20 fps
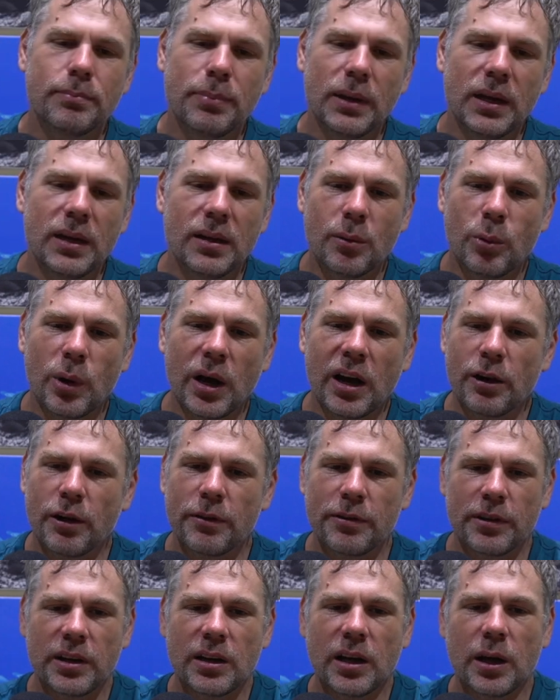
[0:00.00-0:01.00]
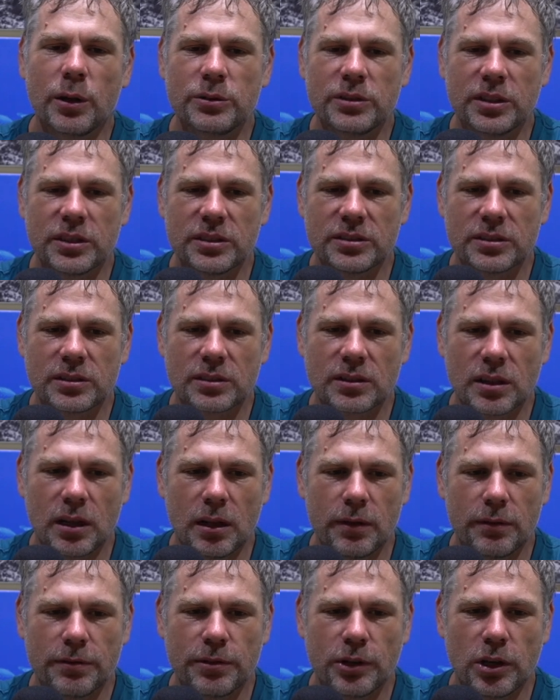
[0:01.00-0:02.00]
been aware of and noticed
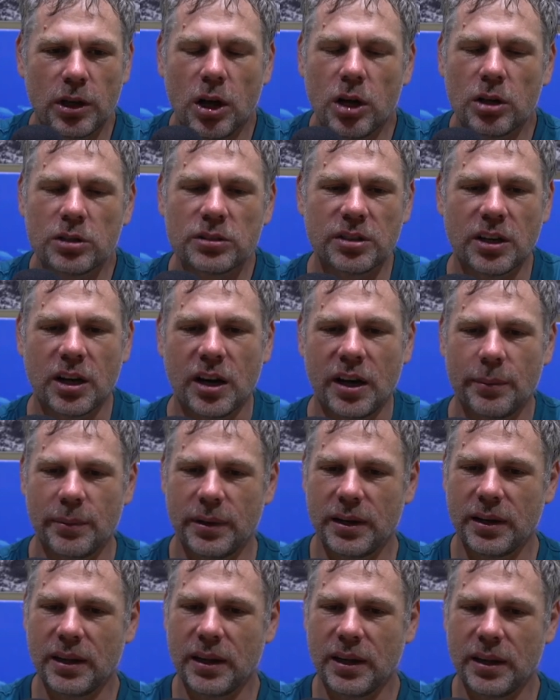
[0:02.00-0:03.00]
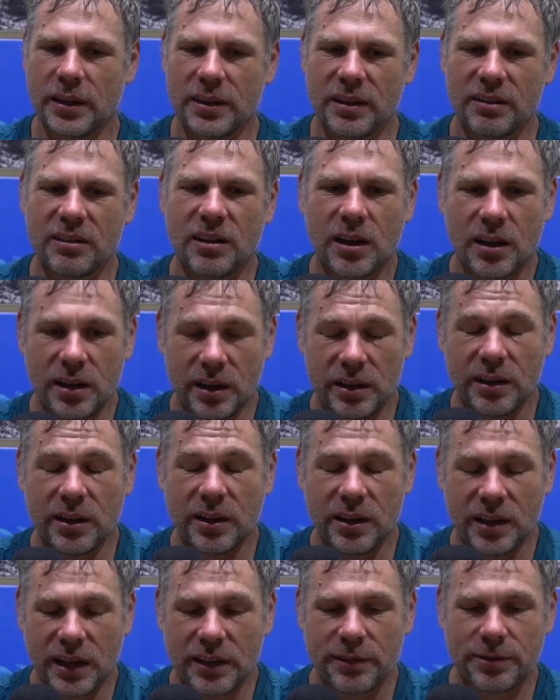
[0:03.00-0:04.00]
for a long time, and and there are and
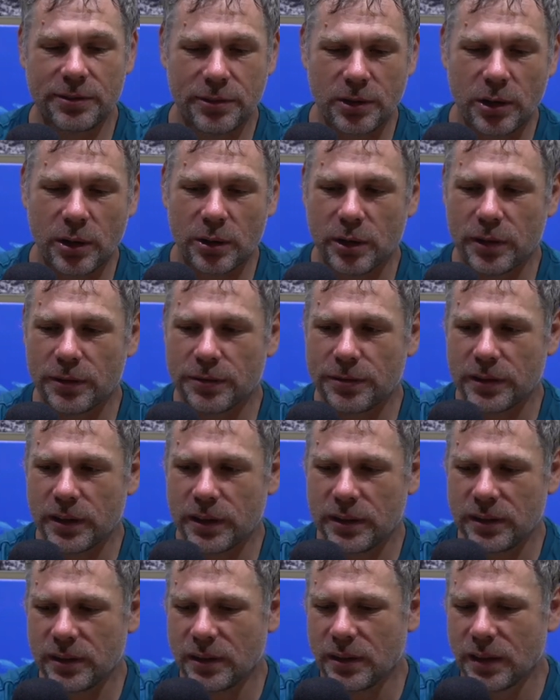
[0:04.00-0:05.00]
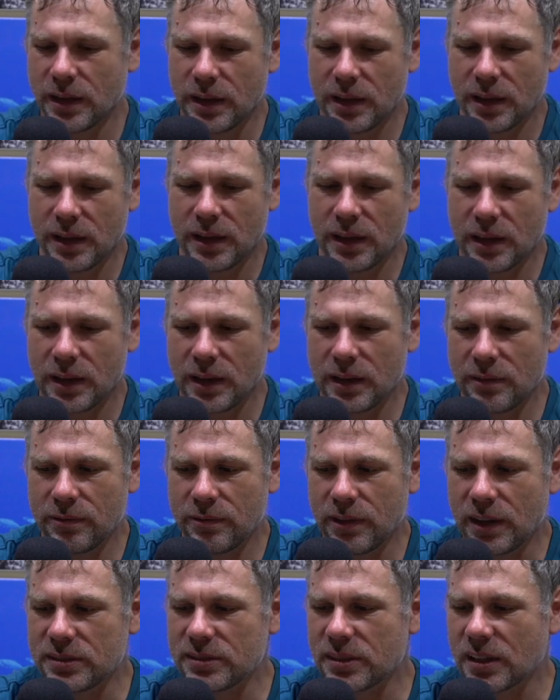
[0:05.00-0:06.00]
I have gone off and
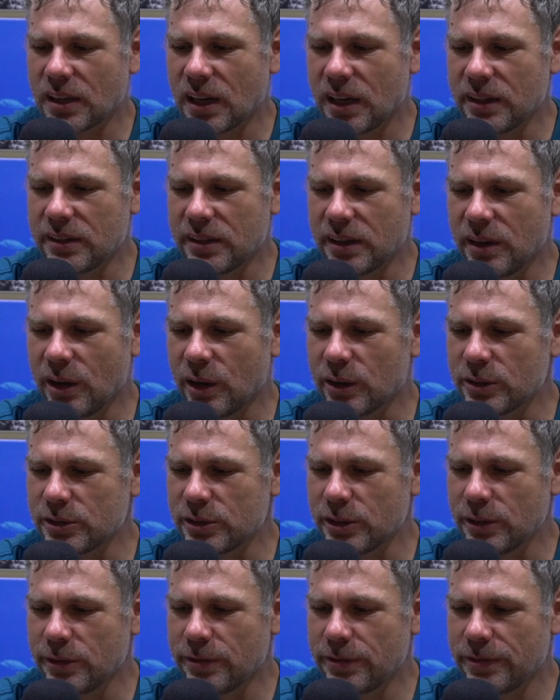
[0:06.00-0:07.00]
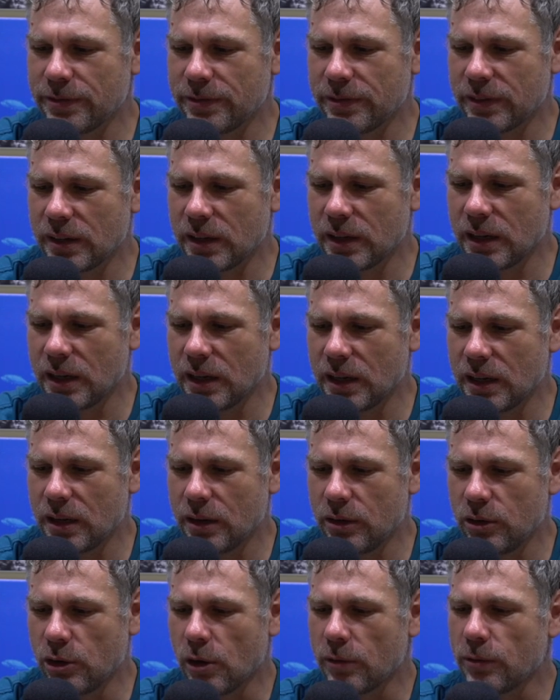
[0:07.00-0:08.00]
investigated lots of
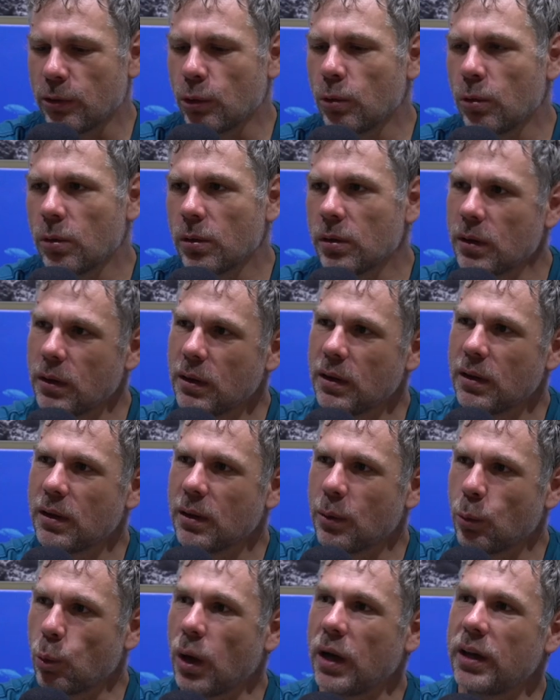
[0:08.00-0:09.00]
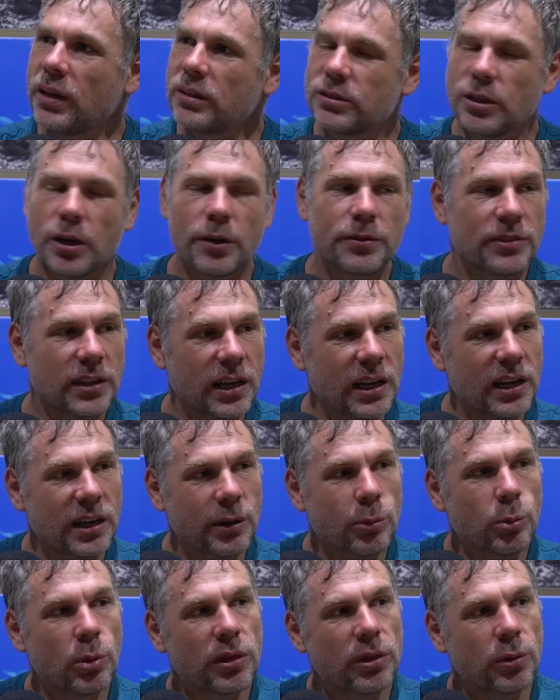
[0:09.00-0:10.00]
uh, novel ways of
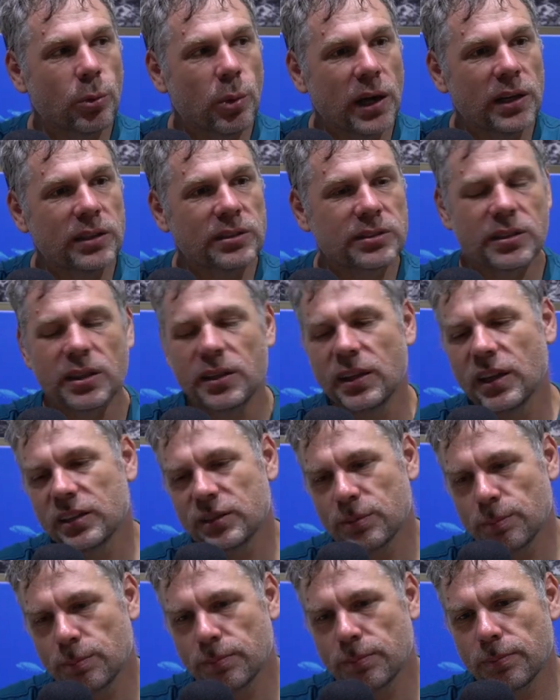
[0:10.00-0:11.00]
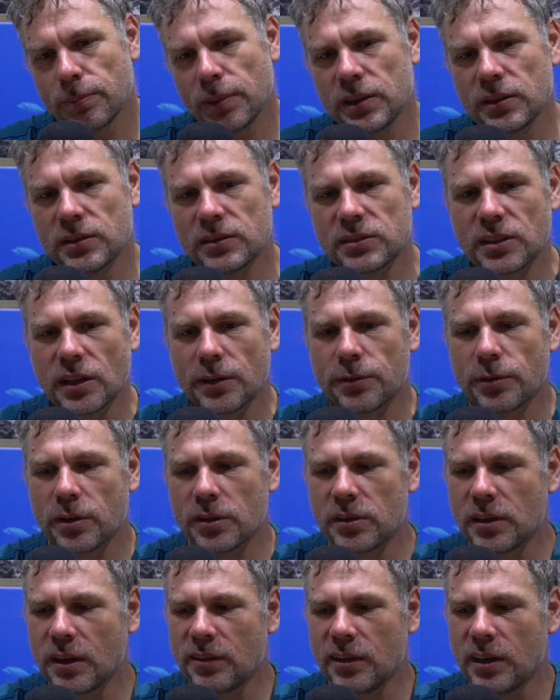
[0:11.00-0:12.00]
dealing with the waste, and there's been stuff on
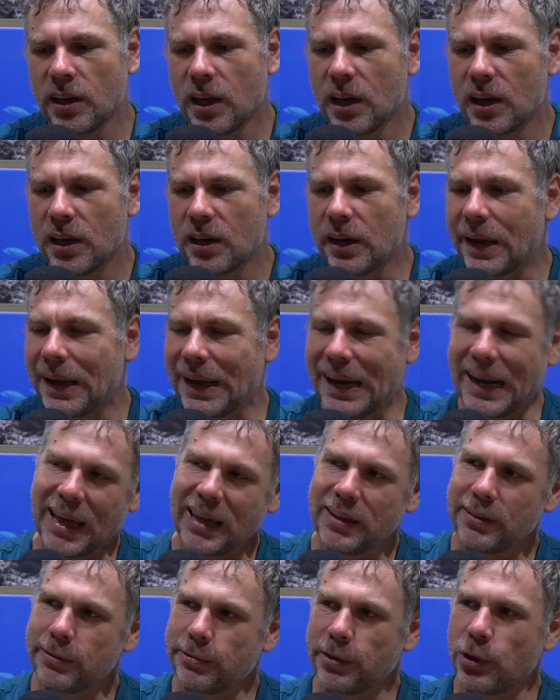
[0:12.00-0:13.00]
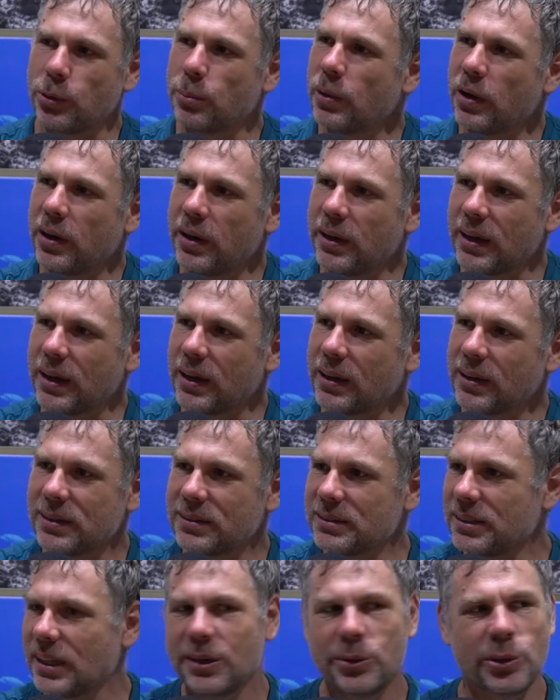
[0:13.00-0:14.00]
the T V like landfill mining.
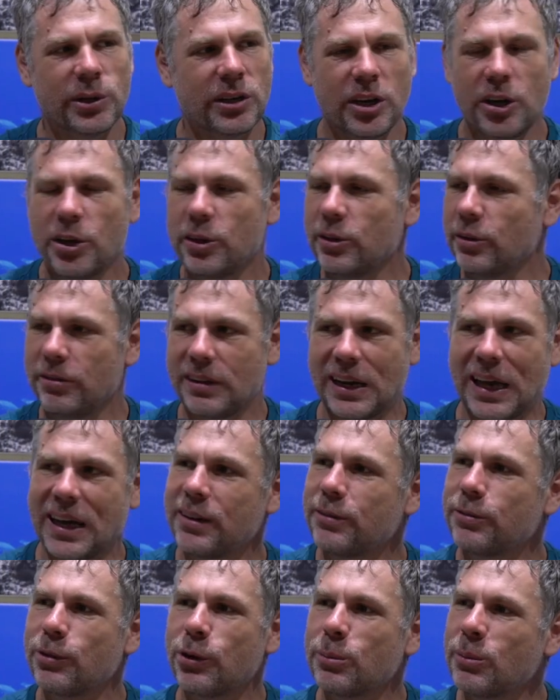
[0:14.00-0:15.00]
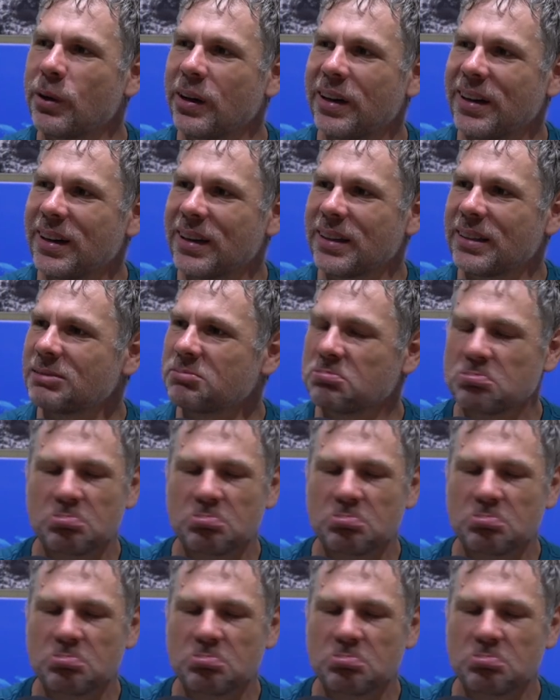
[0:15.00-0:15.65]
Has anyone heard of landfill mining